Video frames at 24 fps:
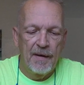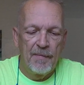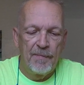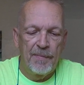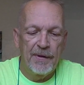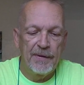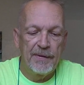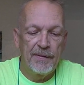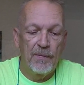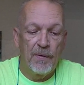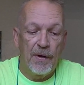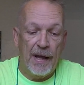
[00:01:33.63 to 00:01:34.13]

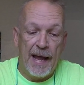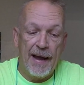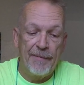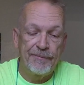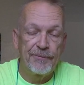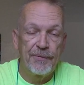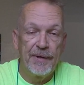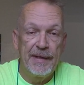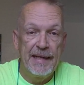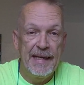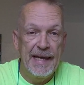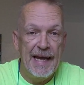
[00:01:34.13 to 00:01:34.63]
But
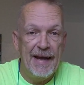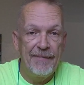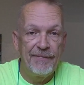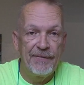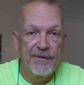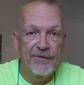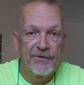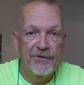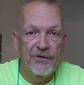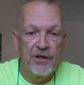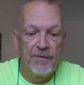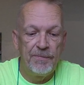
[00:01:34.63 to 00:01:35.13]
after he gave
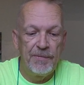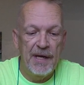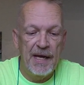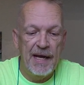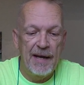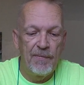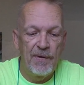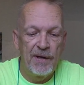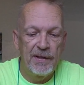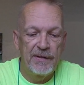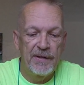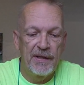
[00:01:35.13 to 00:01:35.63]
this to me, I
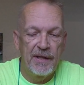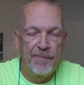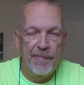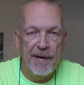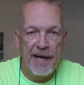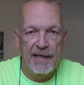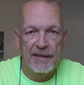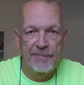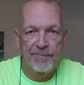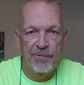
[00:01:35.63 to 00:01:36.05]
went to the Bass